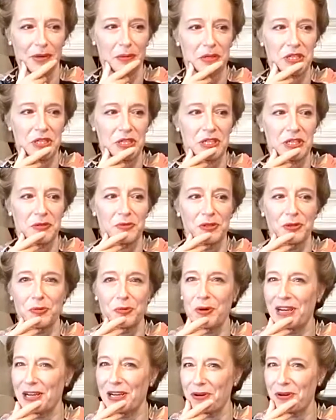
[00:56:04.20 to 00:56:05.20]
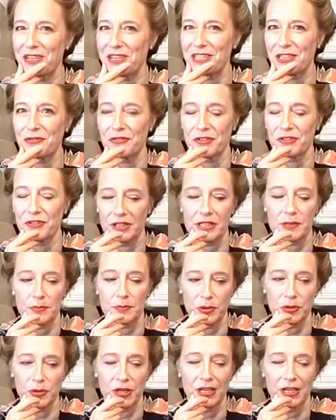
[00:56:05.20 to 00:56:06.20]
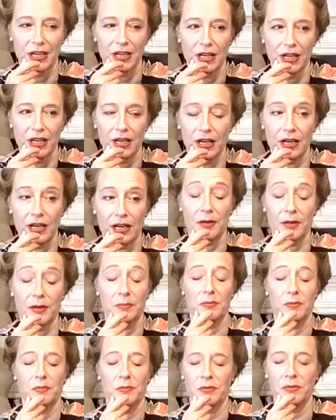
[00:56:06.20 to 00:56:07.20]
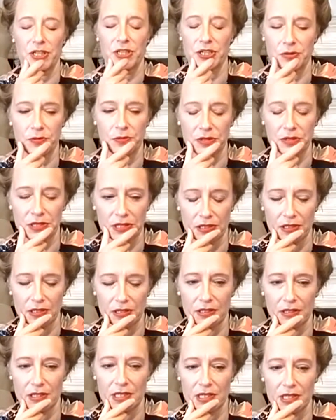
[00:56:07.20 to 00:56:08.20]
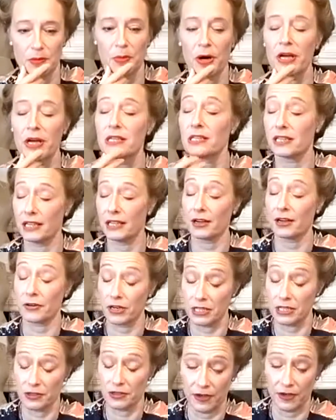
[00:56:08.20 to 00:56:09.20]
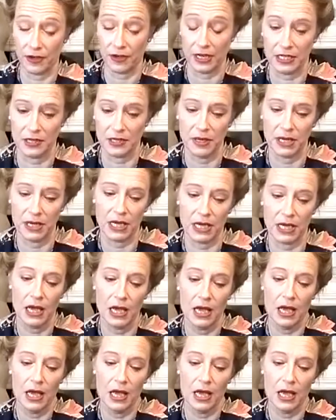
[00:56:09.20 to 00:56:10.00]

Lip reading: publishers worldwide waiting for this book, which was surprising yet gratifying to me.